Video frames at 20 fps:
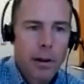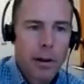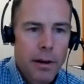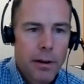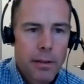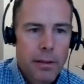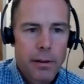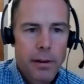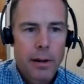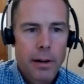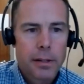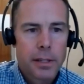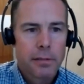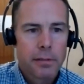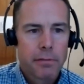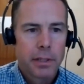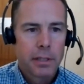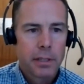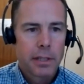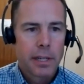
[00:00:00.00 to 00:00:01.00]
are there are
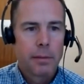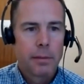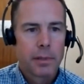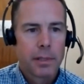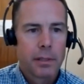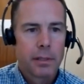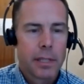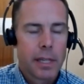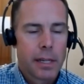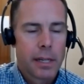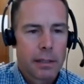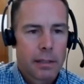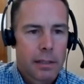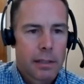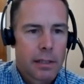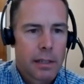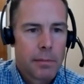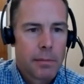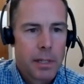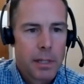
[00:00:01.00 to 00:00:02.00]
different types of
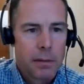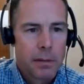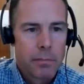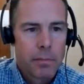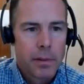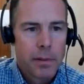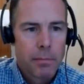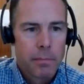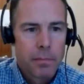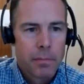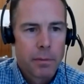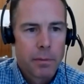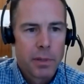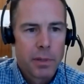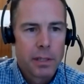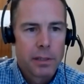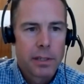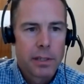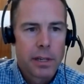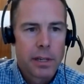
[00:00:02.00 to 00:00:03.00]
tests. I mean, the, the
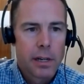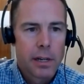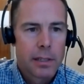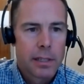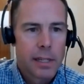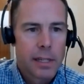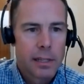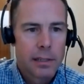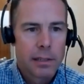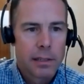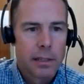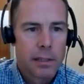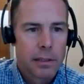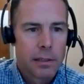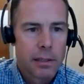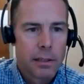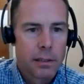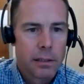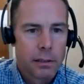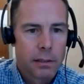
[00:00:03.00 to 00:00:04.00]
PCR test
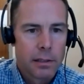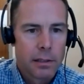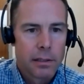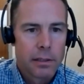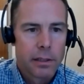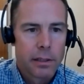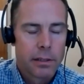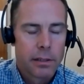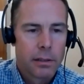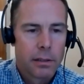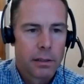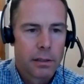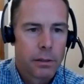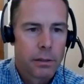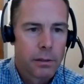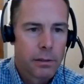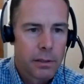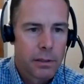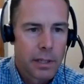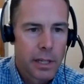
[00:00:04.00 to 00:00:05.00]
is still considered the
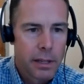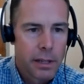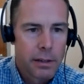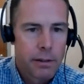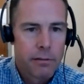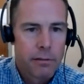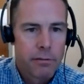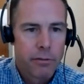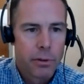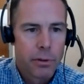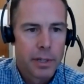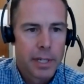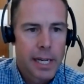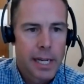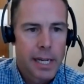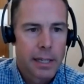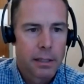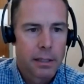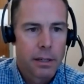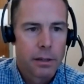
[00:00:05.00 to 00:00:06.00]
gold standard for
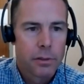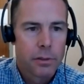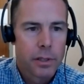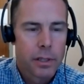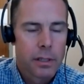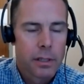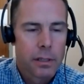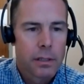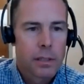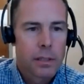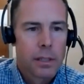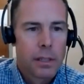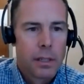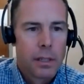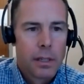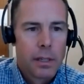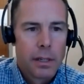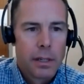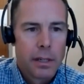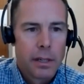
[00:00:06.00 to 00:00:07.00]
diagnosis.
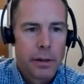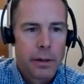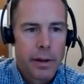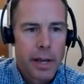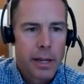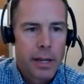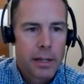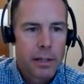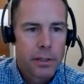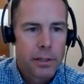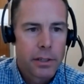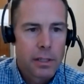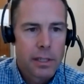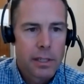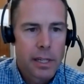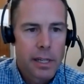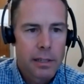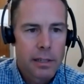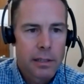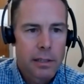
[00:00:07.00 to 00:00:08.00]
You know, antigen
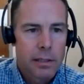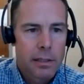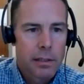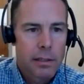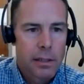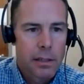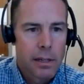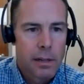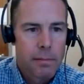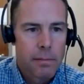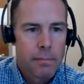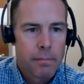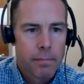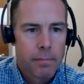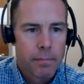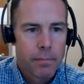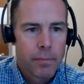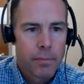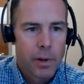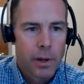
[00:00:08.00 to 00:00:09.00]
tests um,
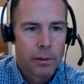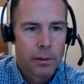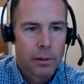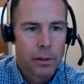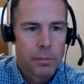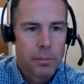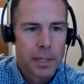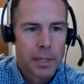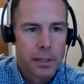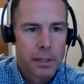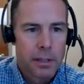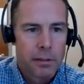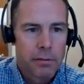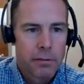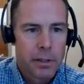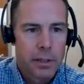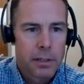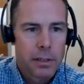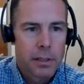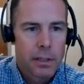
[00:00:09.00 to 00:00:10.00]
are a little bit
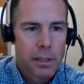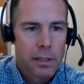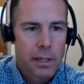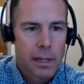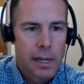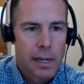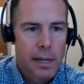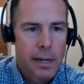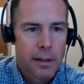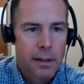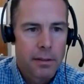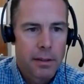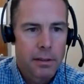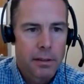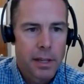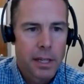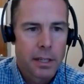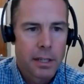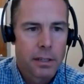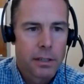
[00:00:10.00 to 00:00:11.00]
different. Uh, I think
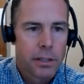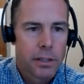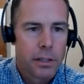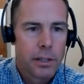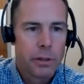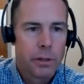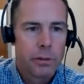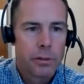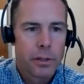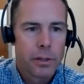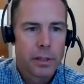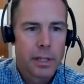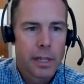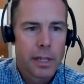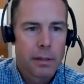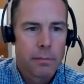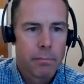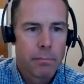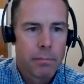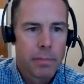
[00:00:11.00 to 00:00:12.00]
they continue to
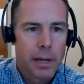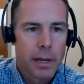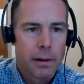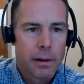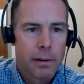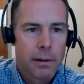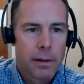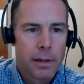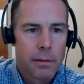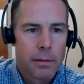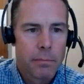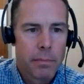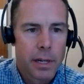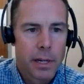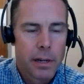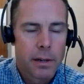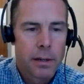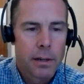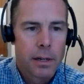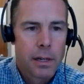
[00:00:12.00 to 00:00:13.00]
get better and
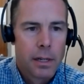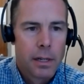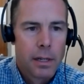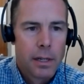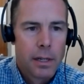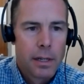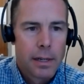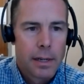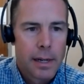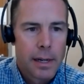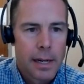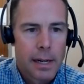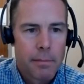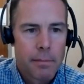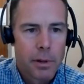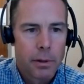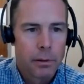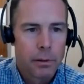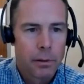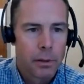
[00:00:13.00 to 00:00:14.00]
better.
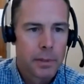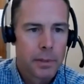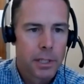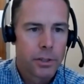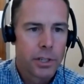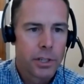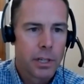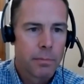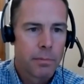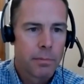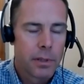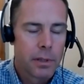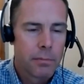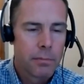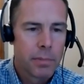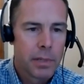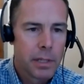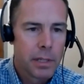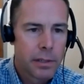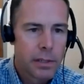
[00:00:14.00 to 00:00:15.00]
Um, they're a little bit cheaper than
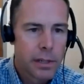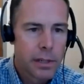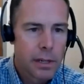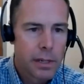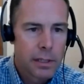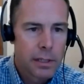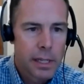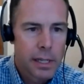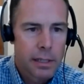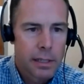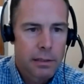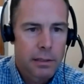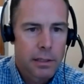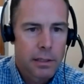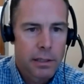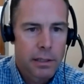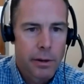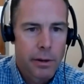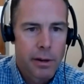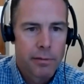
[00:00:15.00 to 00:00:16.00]
PCR
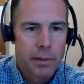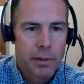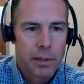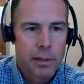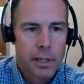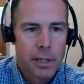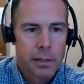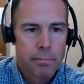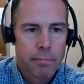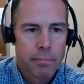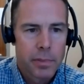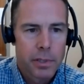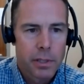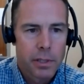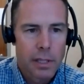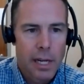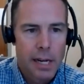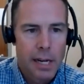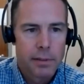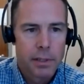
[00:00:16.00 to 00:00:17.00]
tests. However, the
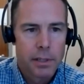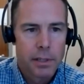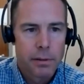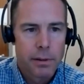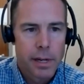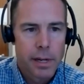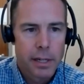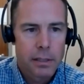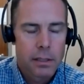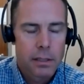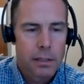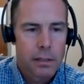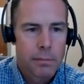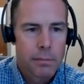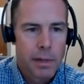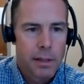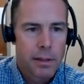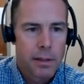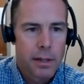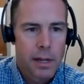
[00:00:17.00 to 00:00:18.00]
saliva direct
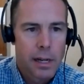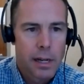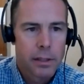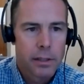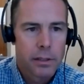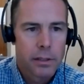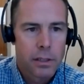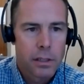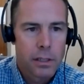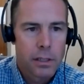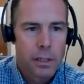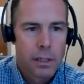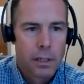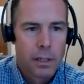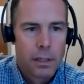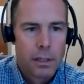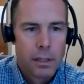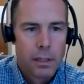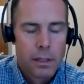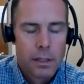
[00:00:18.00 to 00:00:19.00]
methodology
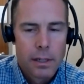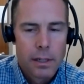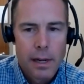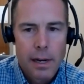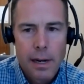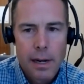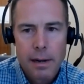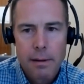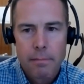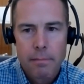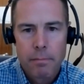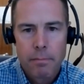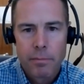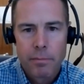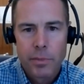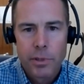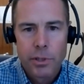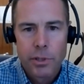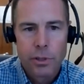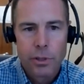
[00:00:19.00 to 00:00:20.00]
um,
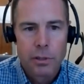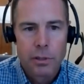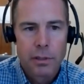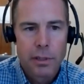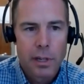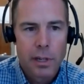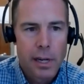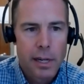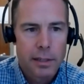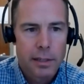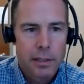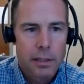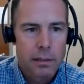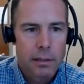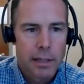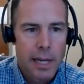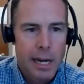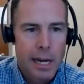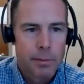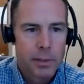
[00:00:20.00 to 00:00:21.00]
should
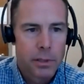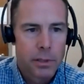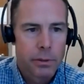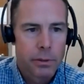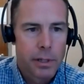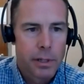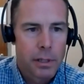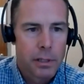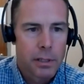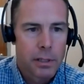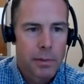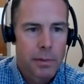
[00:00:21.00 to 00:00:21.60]
cost laboratories